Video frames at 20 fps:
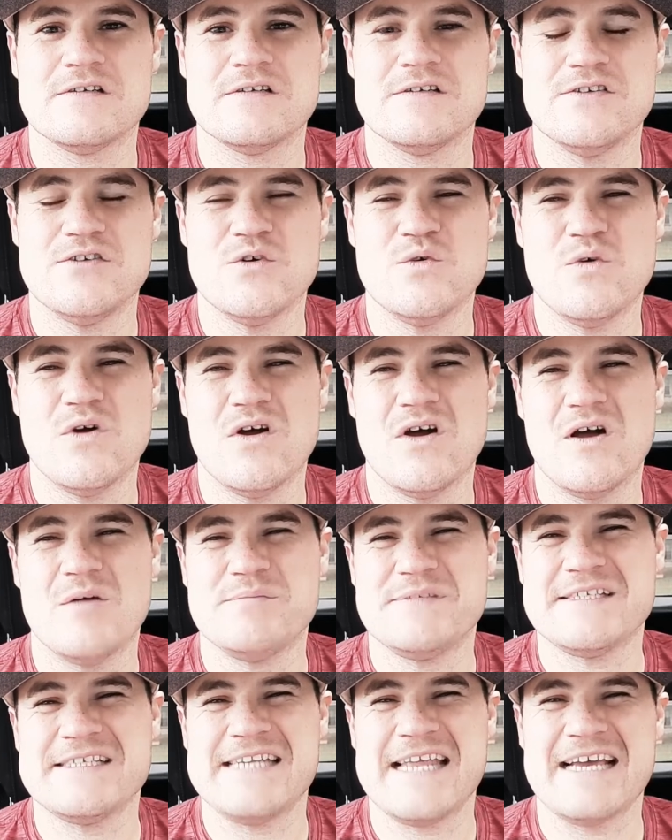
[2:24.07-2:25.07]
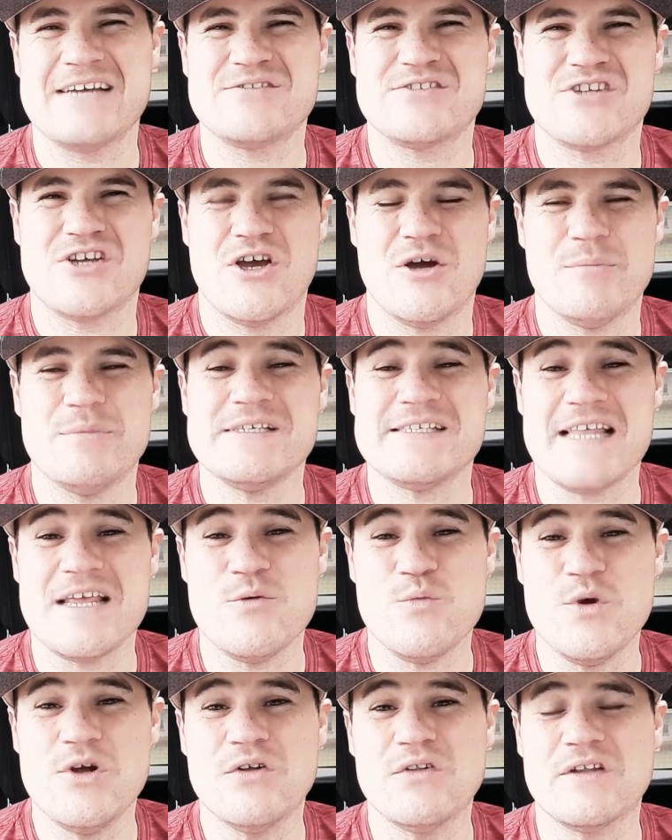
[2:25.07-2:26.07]
You know, ups and downs come as they
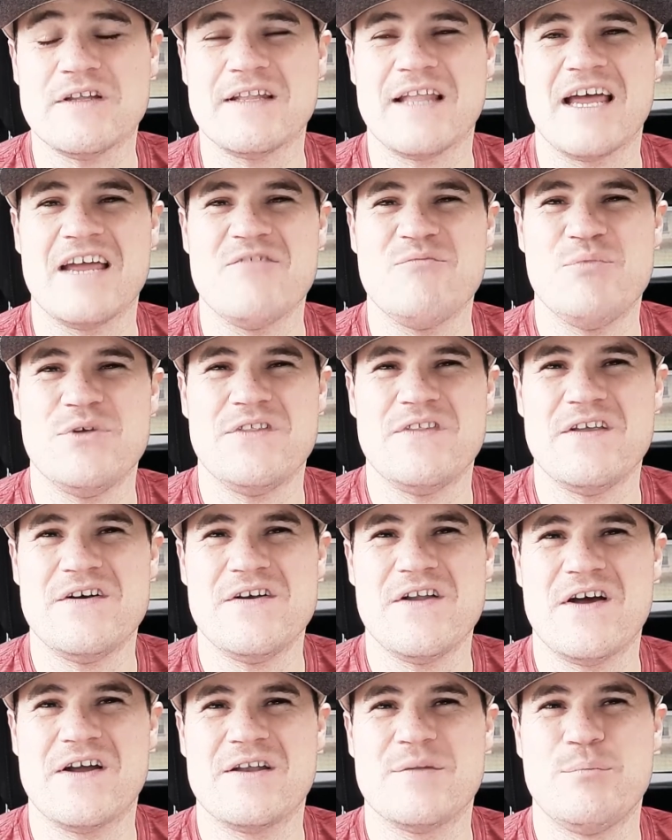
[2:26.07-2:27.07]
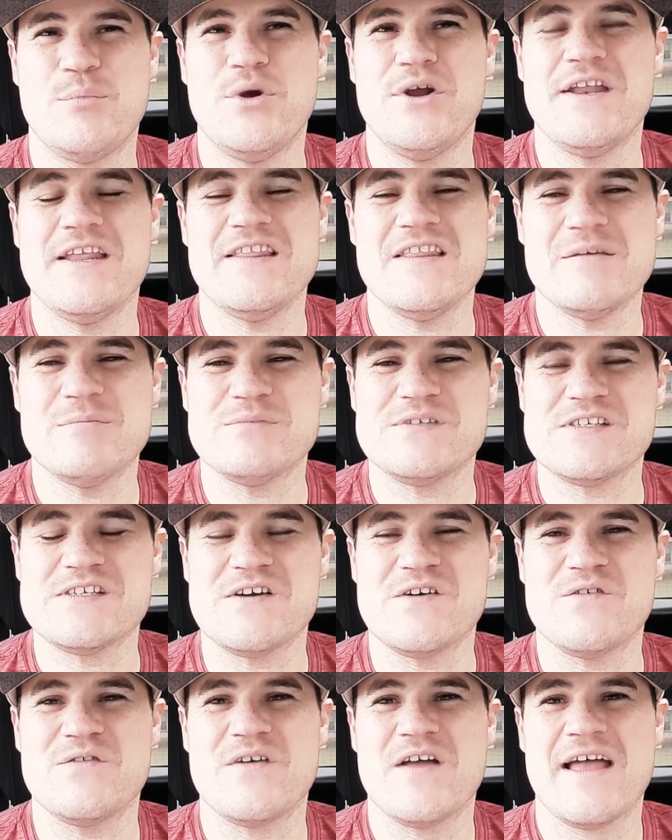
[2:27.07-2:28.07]
will in life, but they're not putting
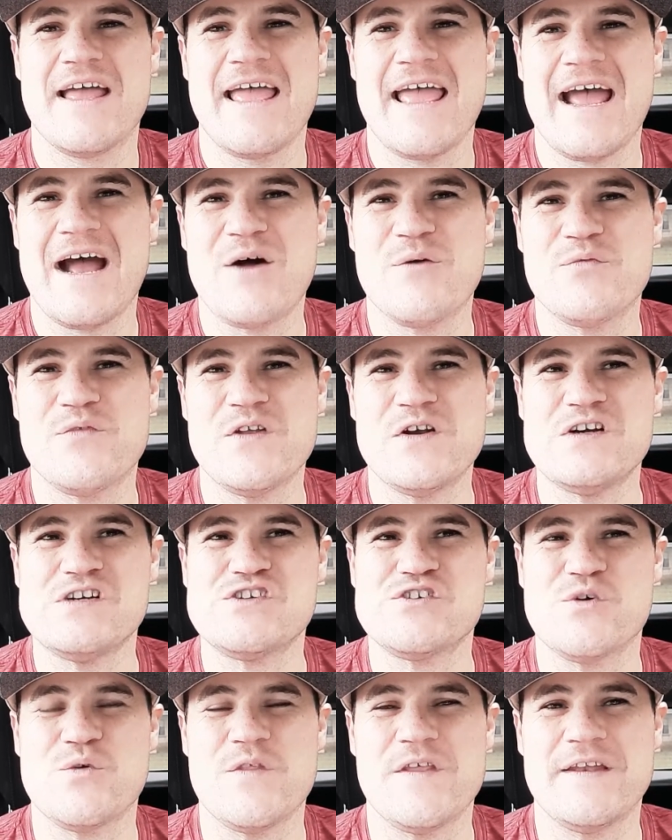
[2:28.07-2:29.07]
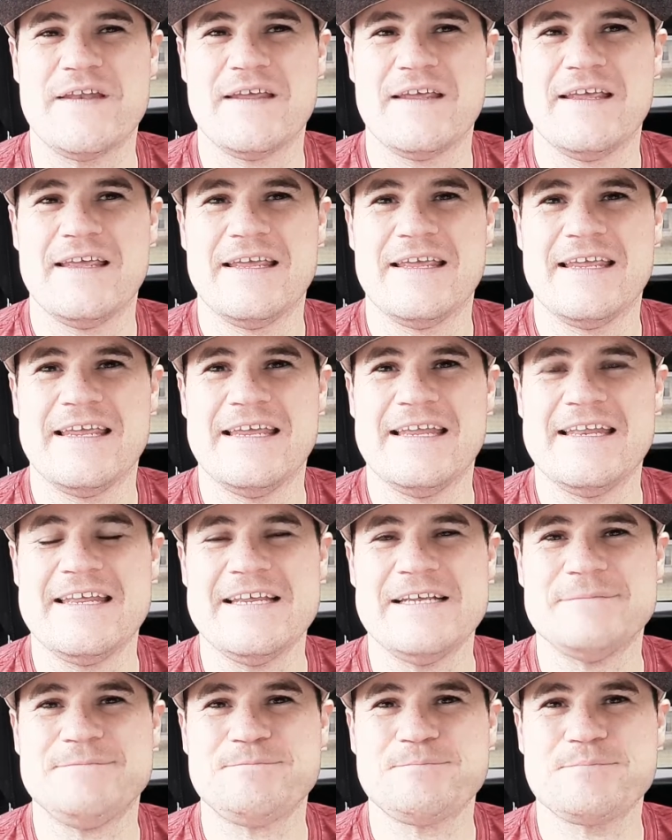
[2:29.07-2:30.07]
themselves out there so that
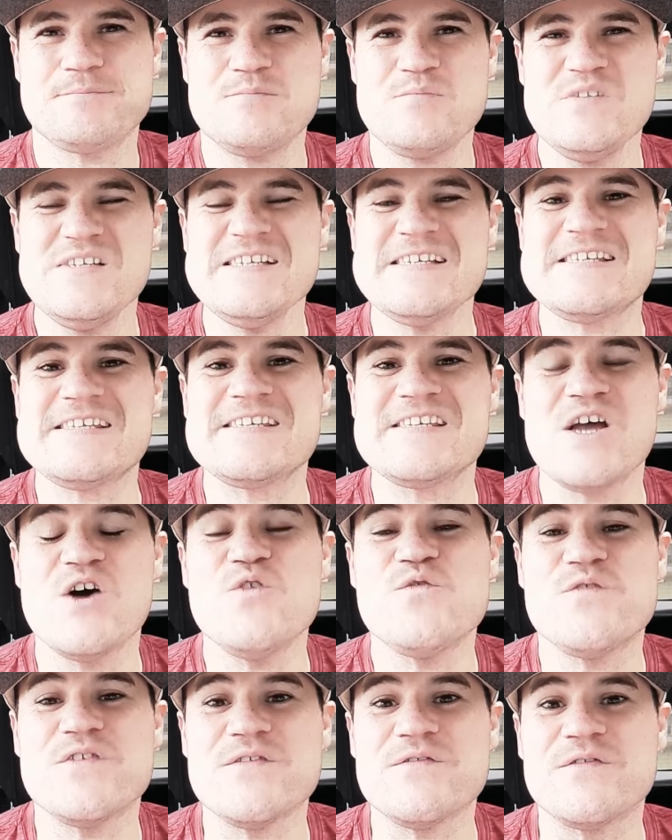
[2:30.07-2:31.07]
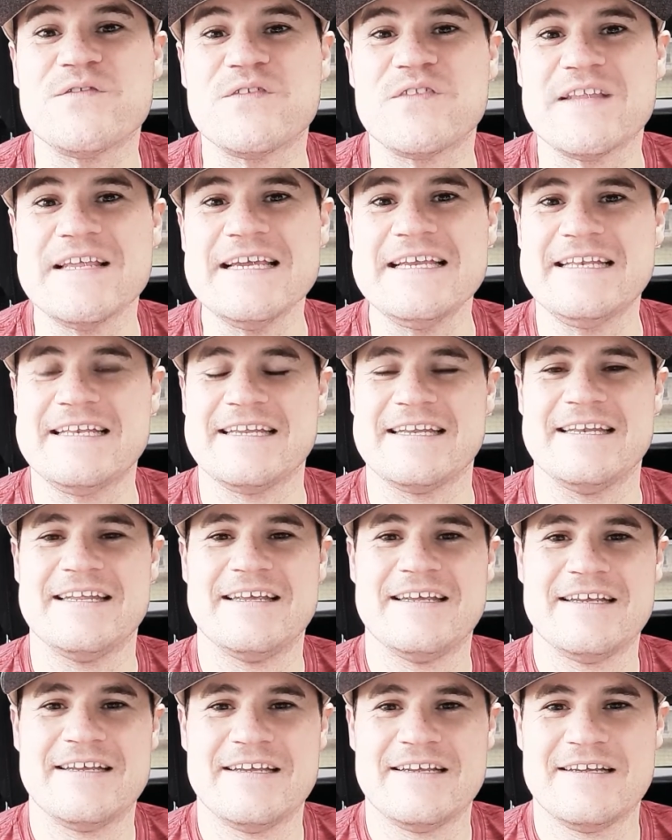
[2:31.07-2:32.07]
any
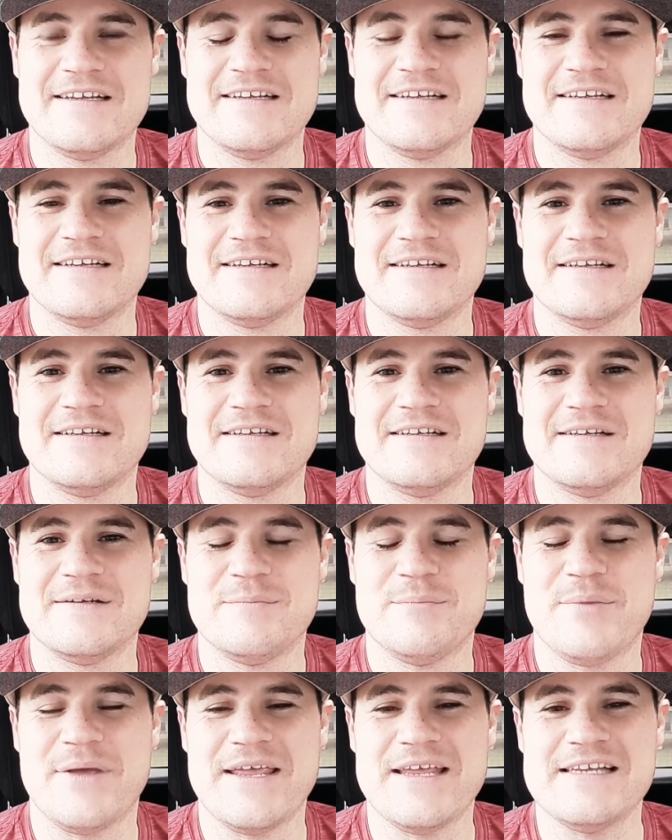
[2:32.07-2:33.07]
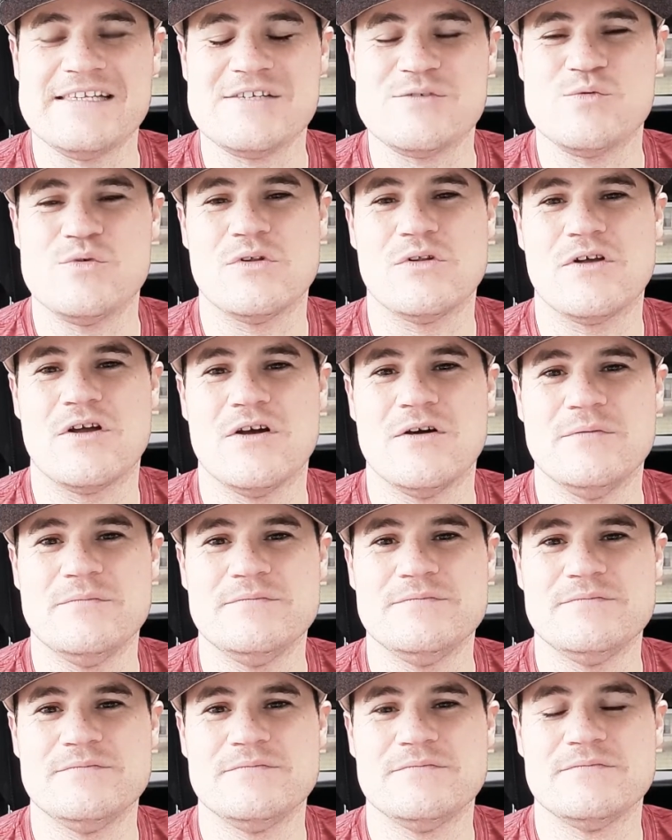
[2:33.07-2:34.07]
self-inflicted pains will
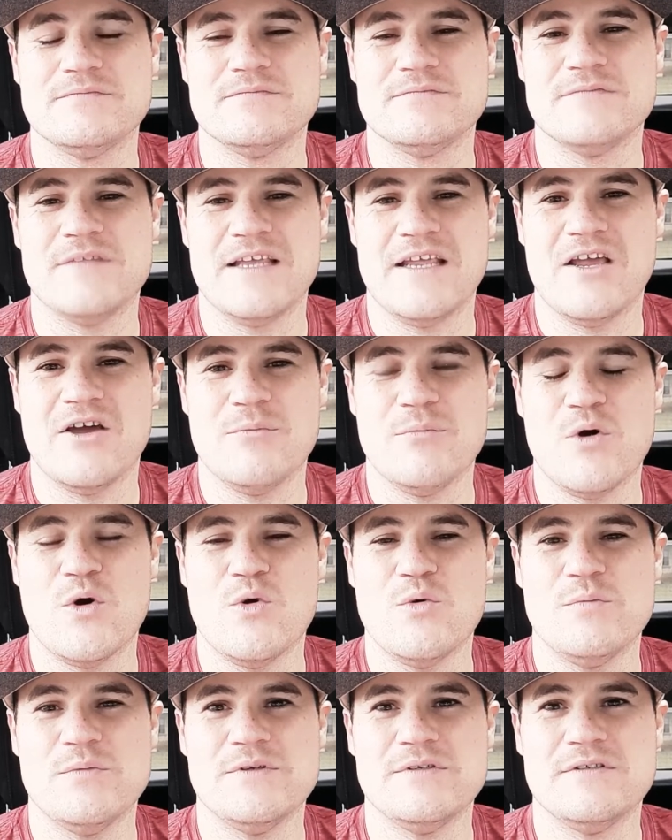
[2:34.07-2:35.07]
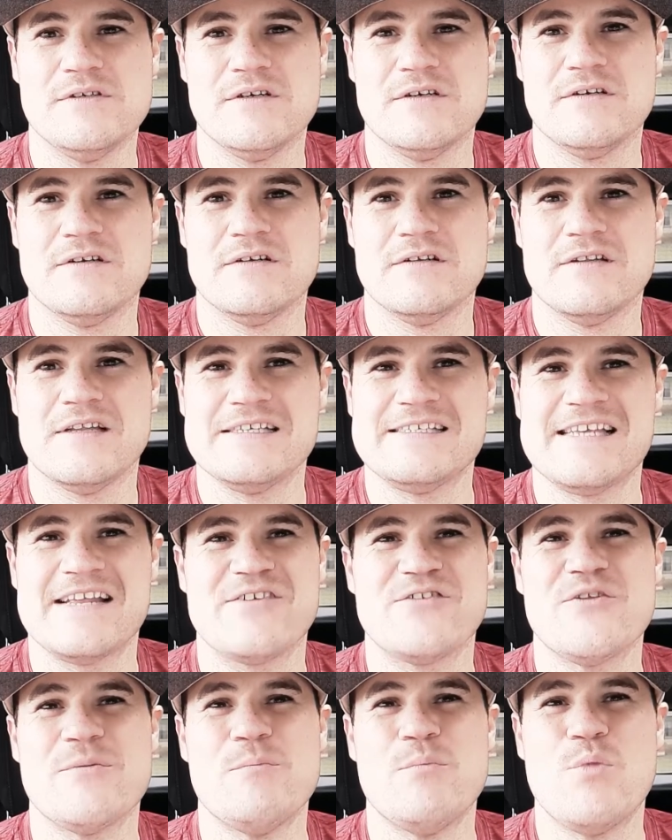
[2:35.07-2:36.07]
come. They come home and they
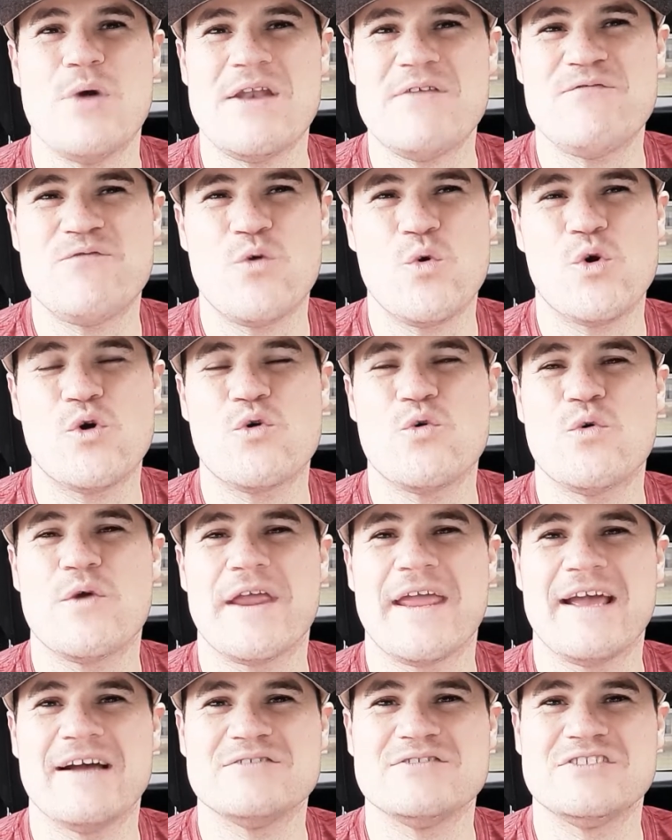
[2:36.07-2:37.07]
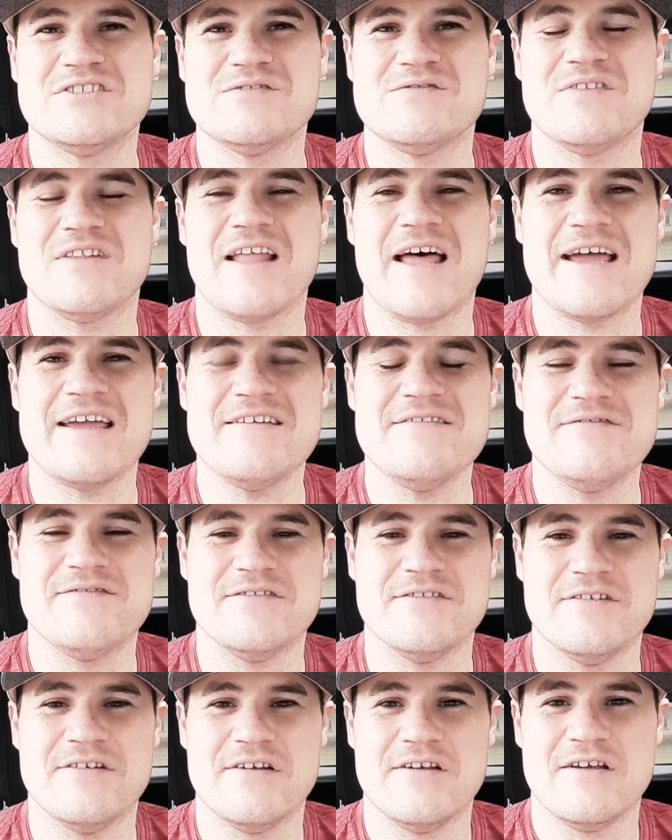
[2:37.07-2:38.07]
sit on the metaphorical couch of
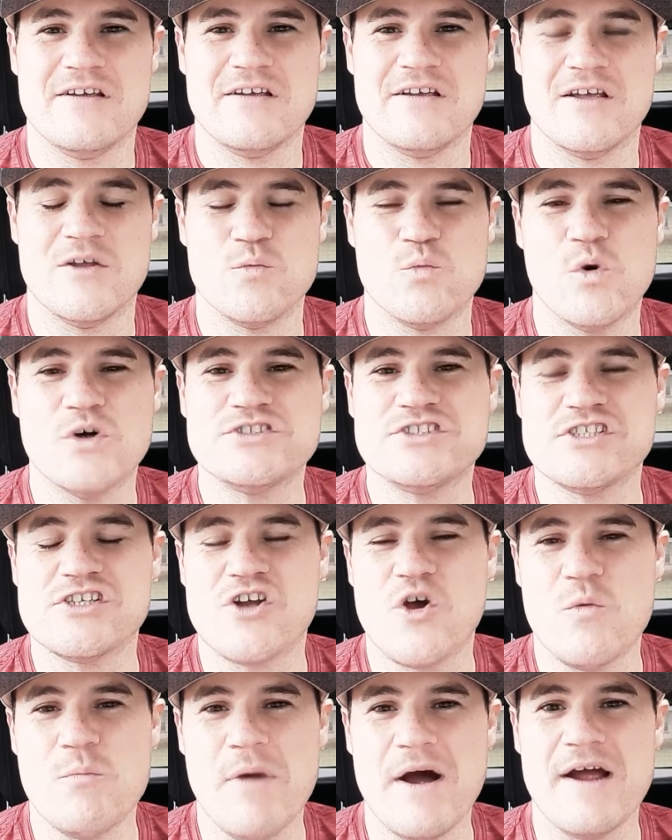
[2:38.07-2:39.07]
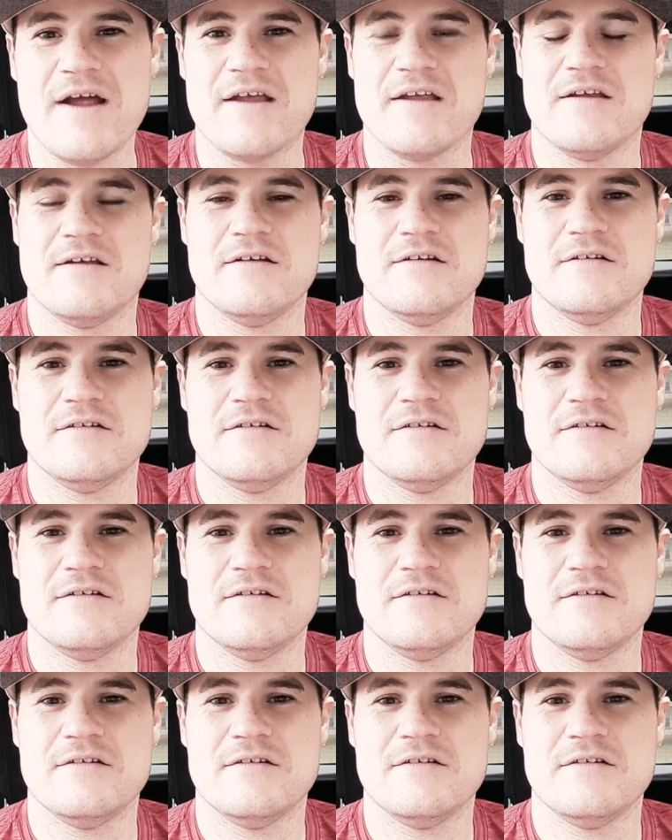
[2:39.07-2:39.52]
life and watch it go by.